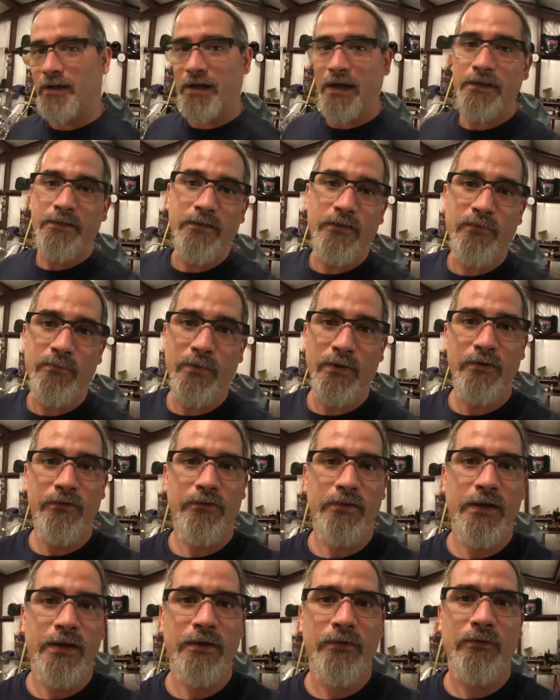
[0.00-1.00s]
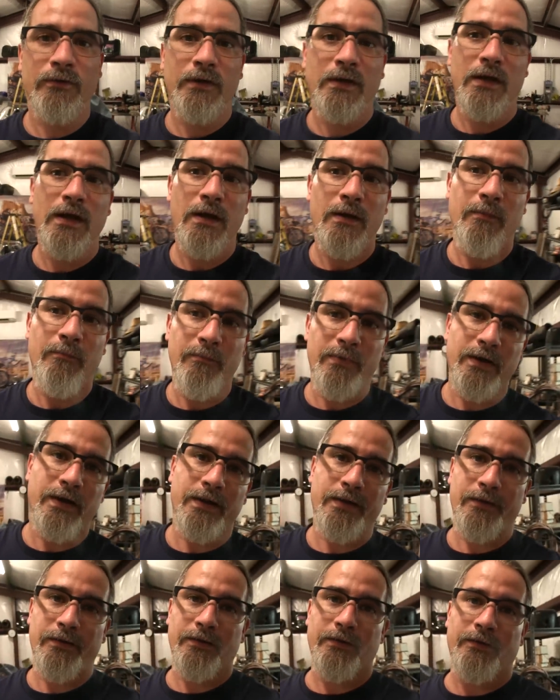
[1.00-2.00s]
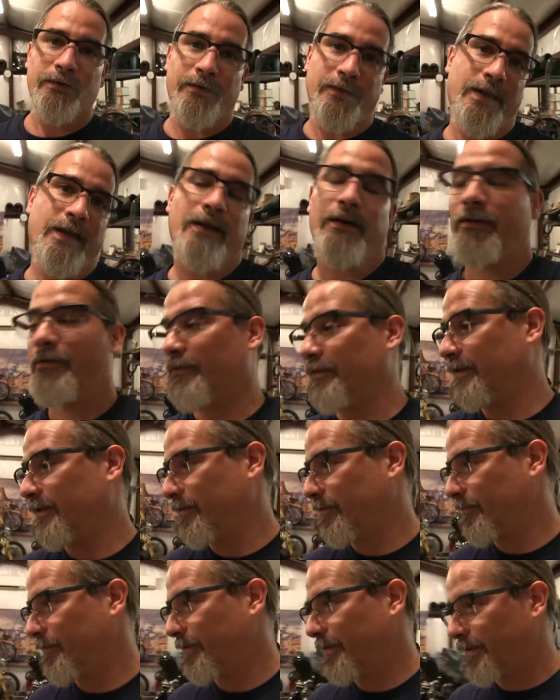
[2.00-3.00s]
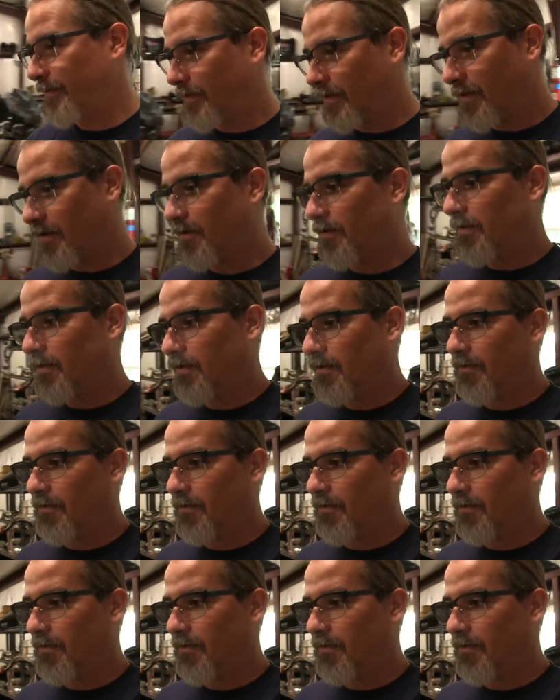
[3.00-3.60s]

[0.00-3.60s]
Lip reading: I got this motorcycle, but now they don't work at all.